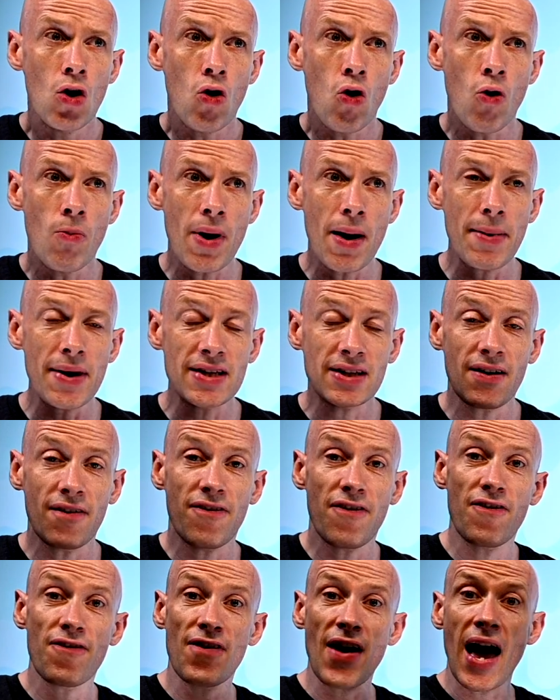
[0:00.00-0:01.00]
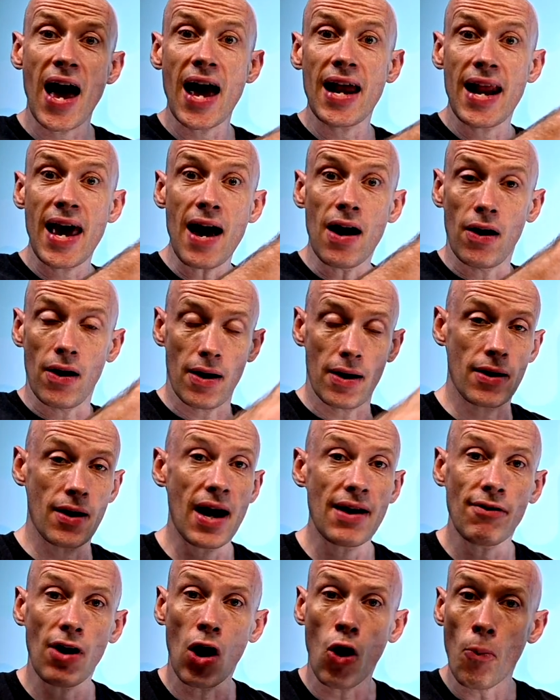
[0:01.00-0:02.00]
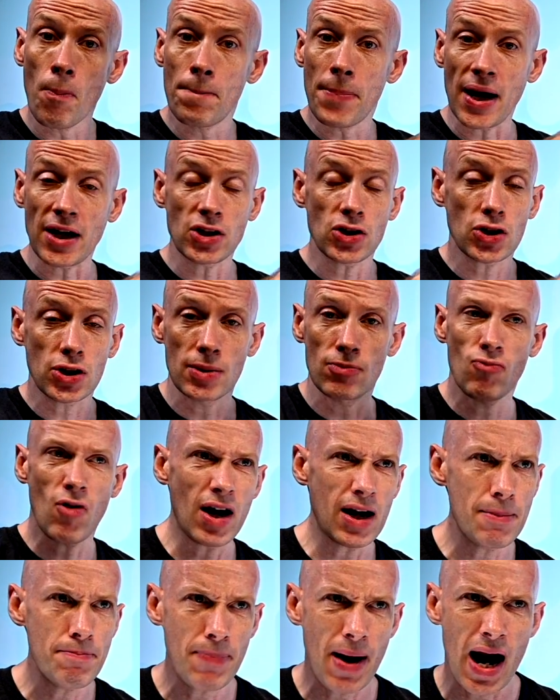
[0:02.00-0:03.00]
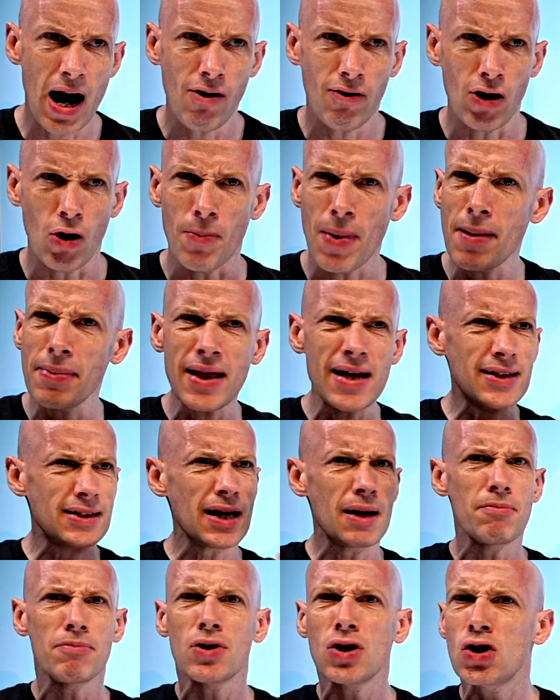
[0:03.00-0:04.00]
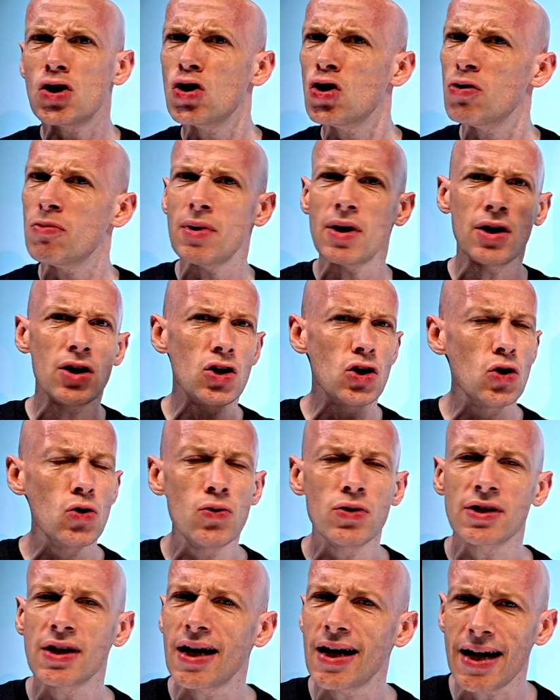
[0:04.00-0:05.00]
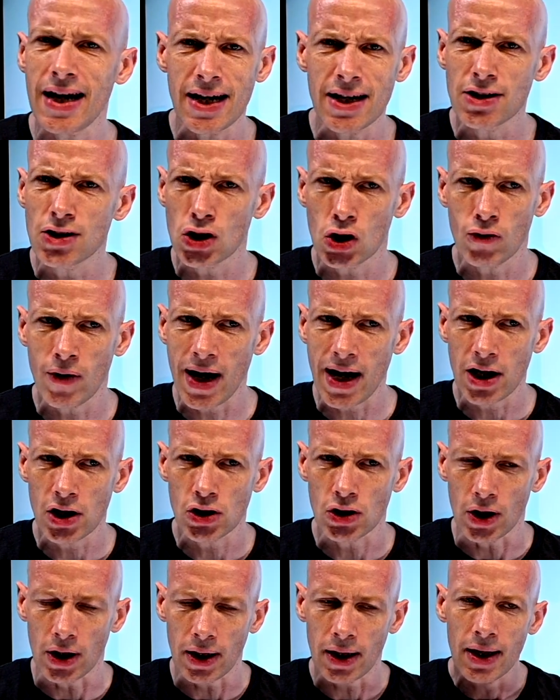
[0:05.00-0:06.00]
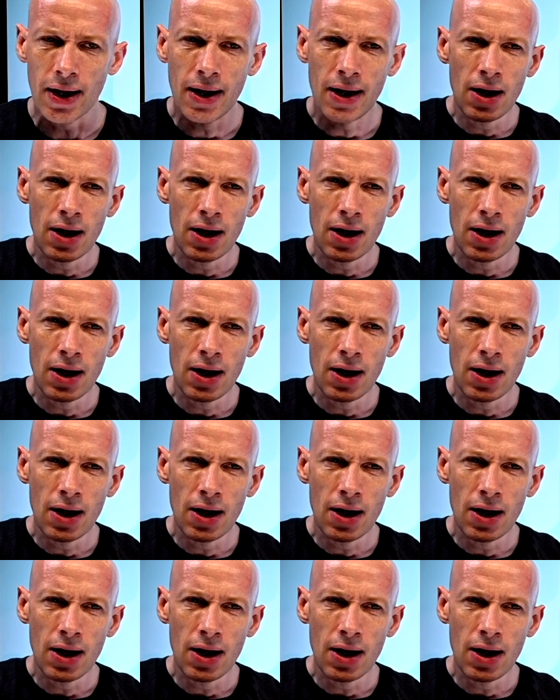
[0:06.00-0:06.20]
or maybe it's a fan out and I have a whole bunch of them running parallel. Maybe there's some human user interaction.